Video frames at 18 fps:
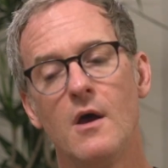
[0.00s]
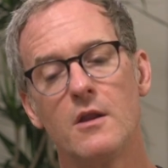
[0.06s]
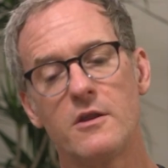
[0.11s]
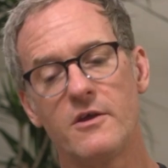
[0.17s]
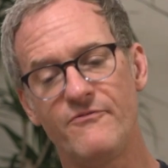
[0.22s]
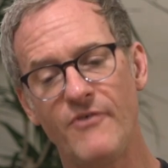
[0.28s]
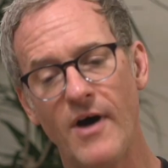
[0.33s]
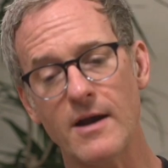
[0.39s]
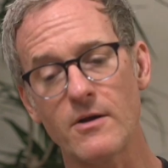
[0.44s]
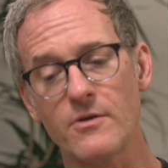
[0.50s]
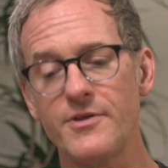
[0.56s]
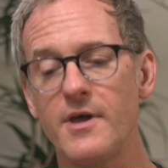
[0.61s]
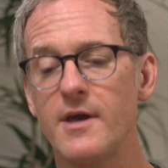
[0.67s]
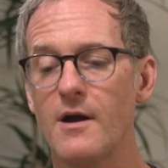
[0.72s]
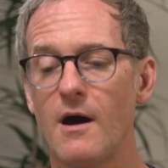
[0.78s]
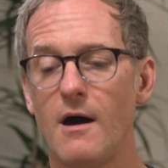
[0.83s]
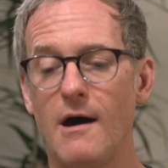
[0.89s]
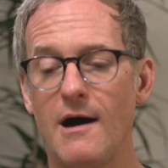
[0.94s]
The final
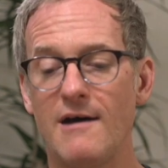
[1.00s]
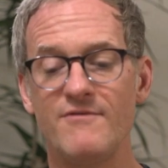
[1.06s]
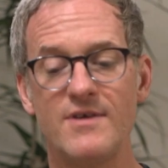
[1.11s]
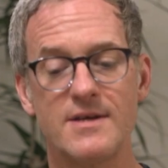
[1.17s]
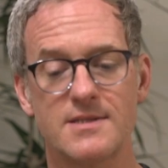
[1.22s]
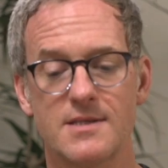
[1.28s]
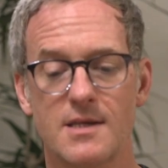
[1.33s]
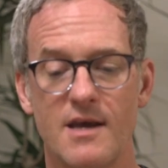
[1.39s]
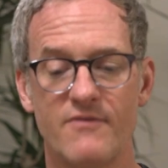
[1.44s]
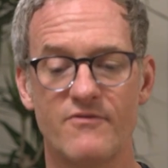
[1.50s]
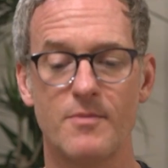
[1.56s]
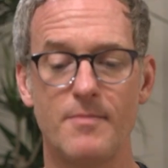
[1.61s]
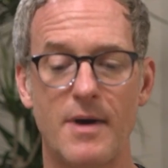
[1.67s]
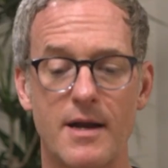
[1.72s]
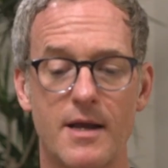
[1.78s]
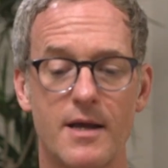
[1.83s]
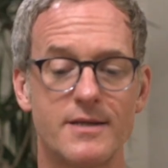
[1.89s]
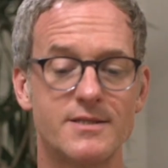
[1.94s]
thing, obviously,
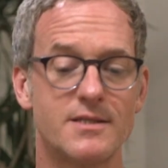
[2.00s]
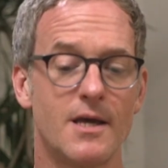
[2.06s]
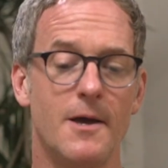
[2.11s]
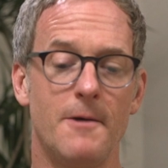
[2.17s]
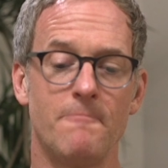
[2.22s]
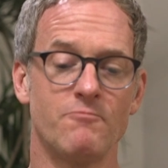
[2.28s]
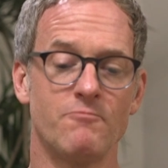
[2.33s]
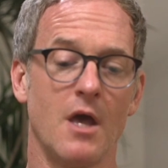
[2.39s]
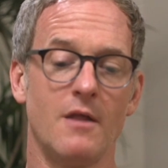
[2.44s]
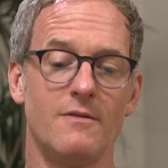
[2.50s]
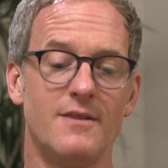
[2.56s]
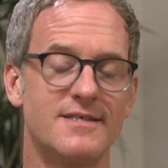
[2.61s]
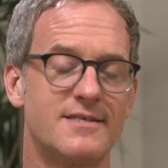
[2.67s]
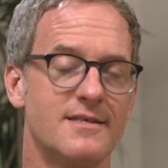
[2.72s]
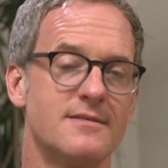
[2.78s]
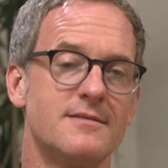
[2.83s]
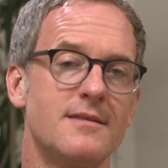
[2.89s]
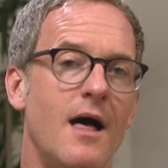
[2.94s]
everybody, is
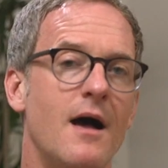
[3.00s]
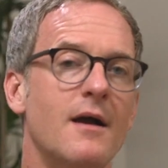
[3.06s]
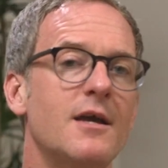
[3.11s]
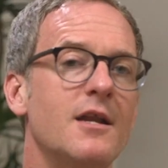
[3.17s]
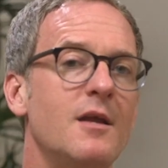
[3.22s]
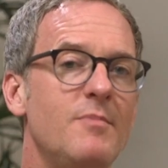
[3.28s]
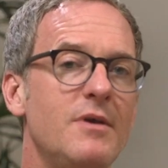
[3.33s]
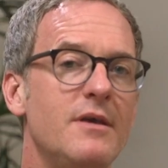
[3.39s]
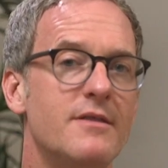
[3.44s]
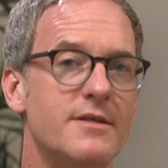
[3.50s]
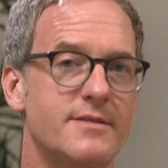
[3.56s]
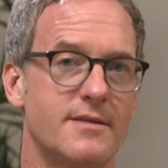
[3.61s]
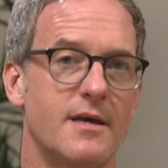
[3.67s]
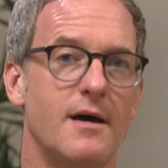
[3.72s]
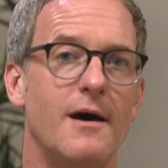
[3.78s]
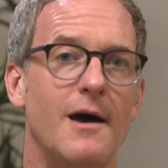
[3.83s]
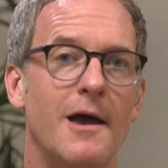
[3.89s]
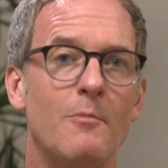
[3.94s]
this is not going to be the
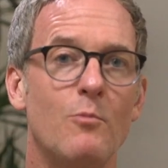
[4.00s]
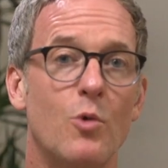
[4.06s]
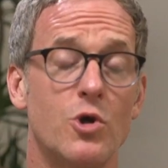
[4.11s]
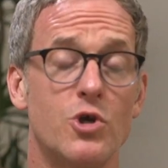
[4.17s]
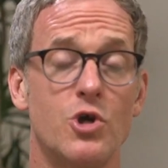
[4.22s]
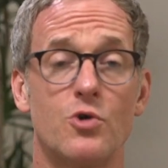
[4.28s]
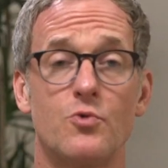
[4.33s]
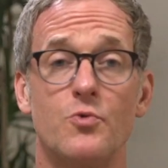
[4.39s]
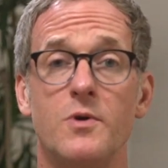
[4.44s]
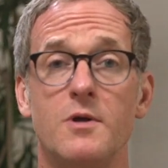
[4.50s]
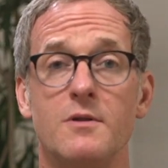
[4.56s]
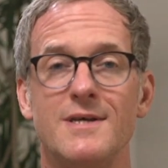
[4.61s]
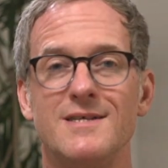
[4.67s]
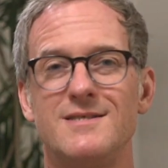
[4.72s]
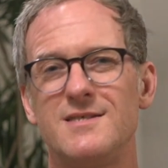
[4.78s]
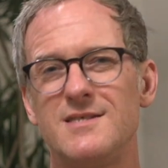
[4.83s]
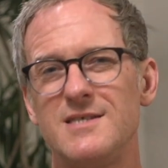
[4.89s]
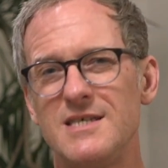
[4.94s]
time where you're
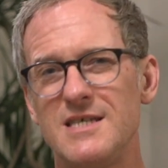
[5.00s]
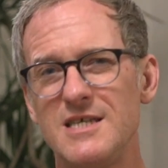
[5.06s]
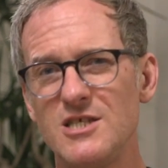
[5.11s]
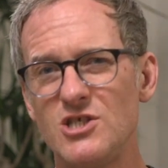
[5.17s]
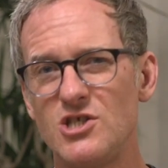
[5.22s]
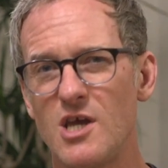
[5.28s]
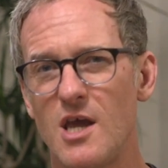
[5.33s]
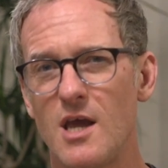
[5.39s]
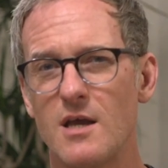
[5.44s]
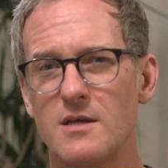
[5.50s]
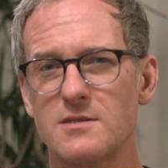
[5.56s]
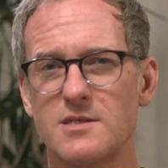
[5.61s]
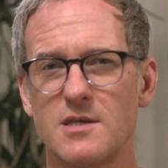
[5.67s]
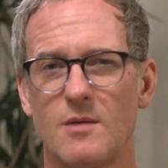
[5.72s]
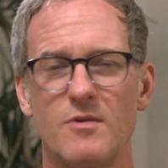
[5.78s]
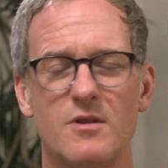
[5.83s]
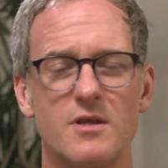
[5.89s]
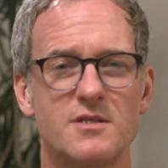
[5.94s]
really teaching
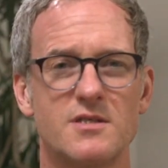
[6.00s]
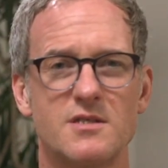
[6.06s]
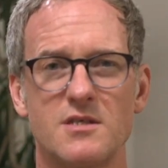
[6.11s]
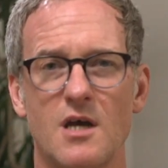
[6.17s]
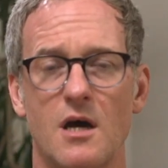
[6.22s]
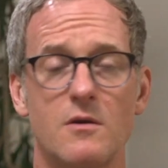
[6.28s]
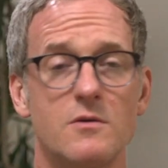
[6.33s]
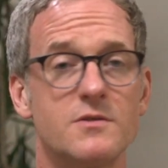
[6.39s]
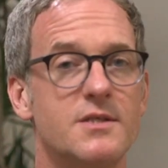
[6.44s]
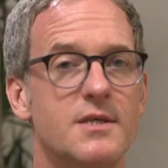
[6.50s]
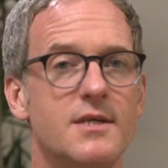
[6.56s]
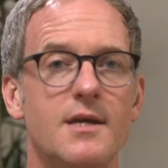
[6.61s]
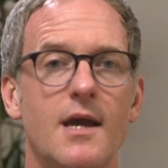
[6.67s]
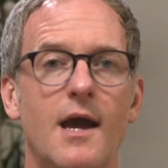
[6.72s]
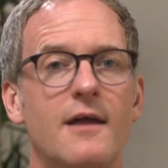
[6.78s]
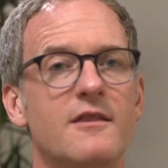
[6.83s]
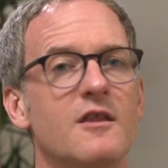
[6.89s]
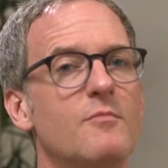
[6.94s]
some of the
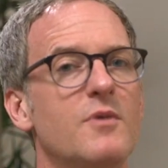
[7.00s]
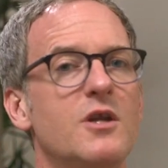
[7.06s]
subtlety and the